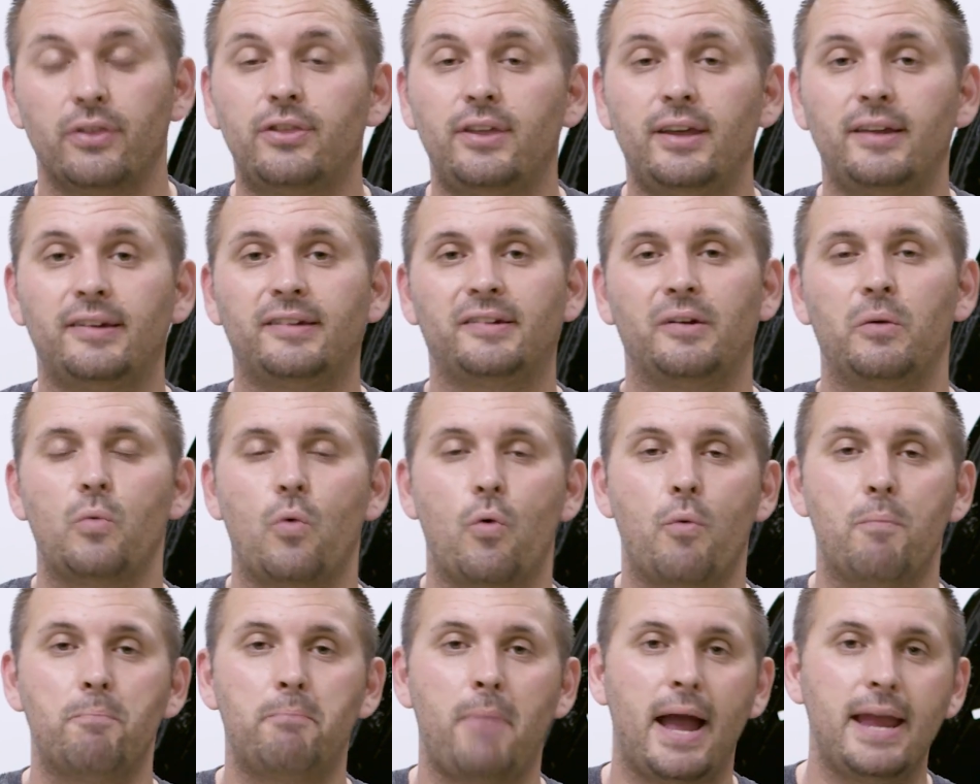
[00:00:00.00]
This
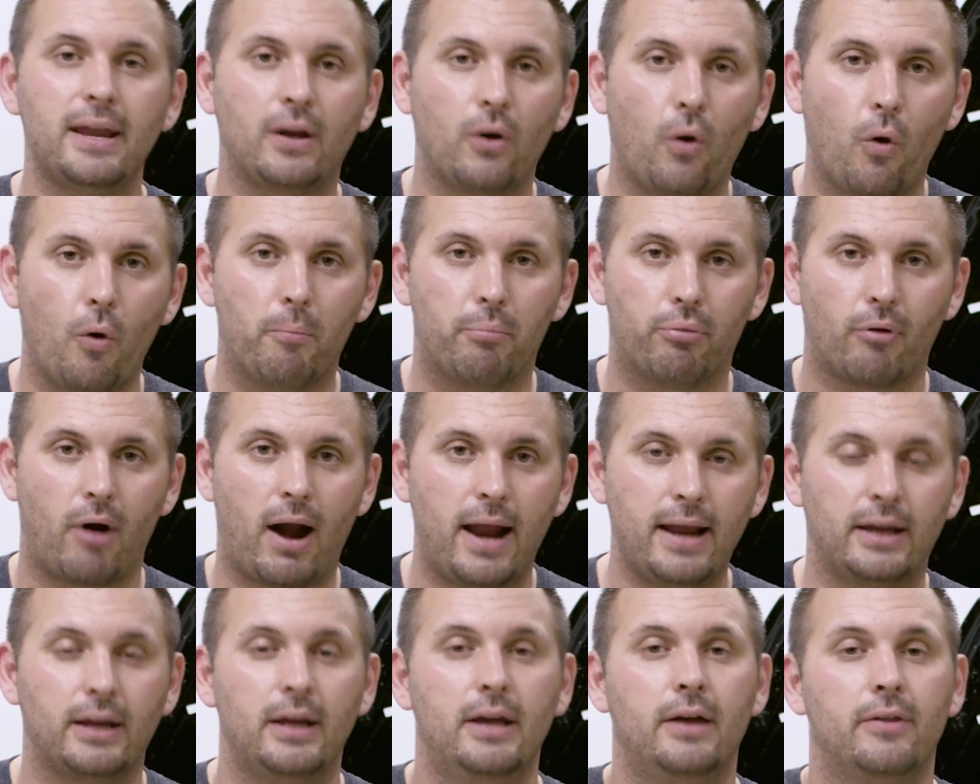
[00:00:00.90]
will make or
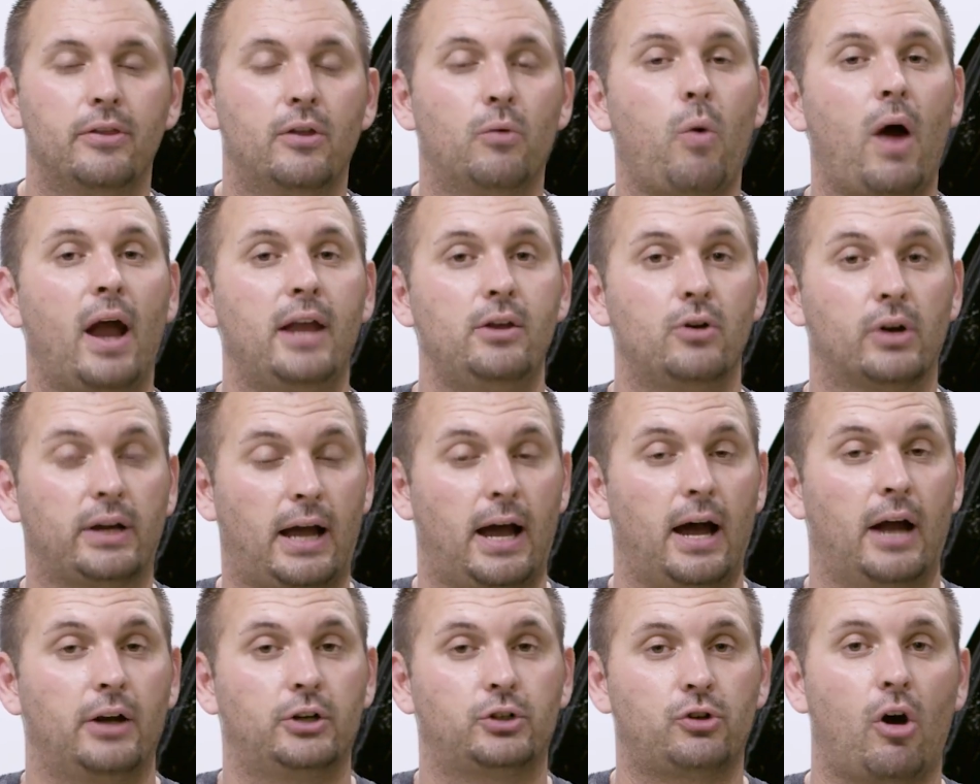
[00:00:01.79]
break the way your
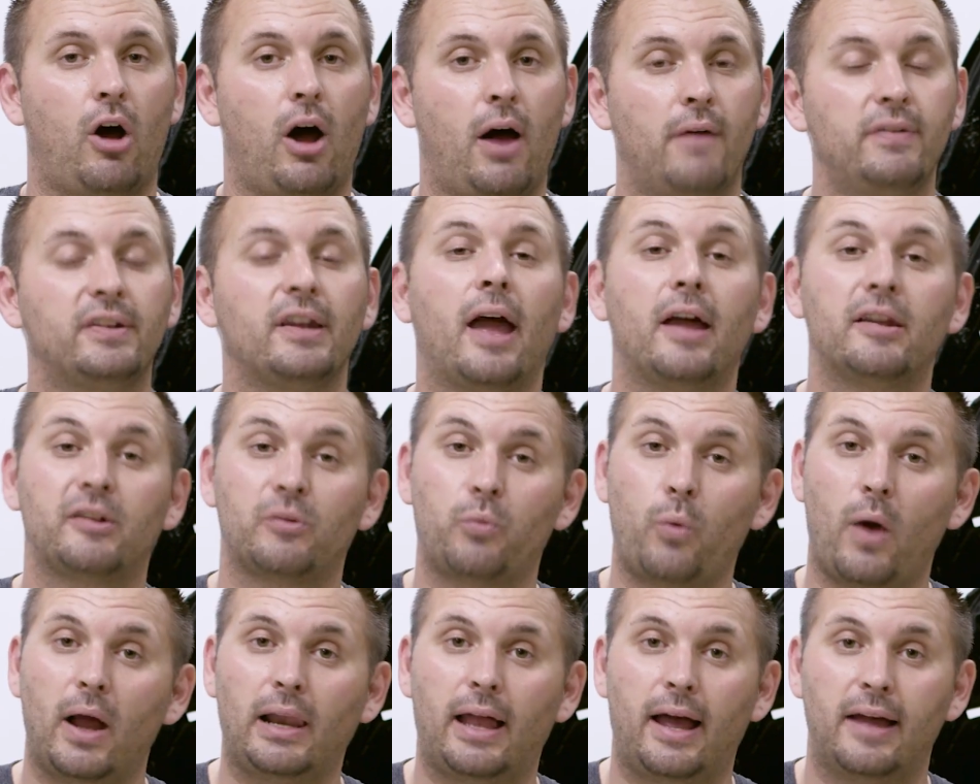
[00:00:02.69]
car drives, as
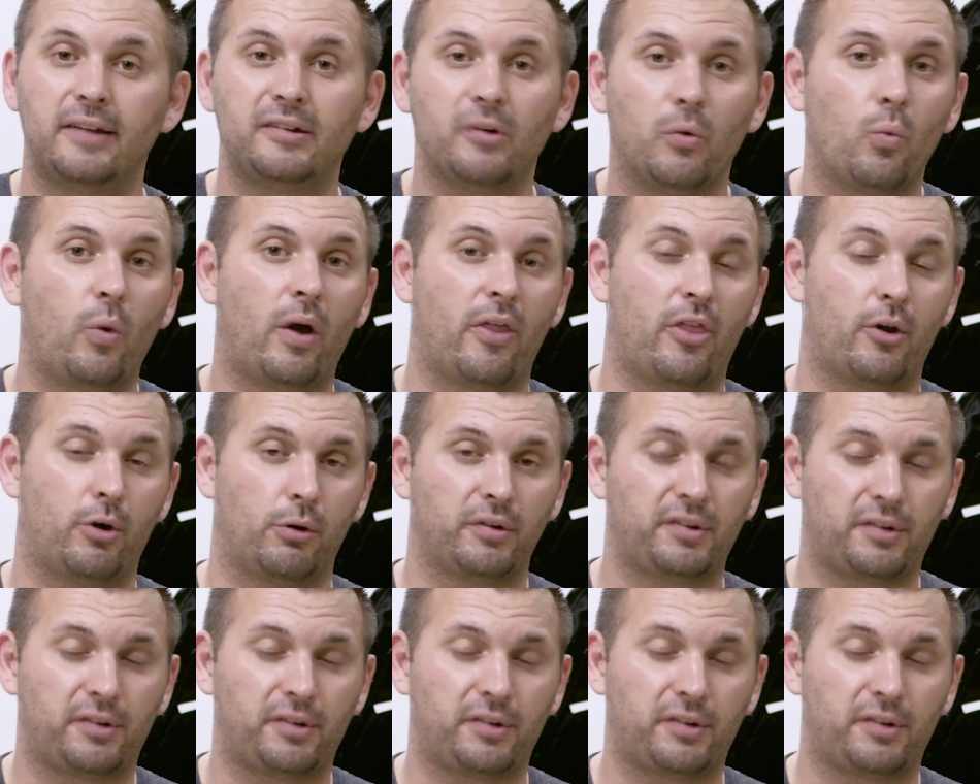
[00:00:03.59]
well as whether it will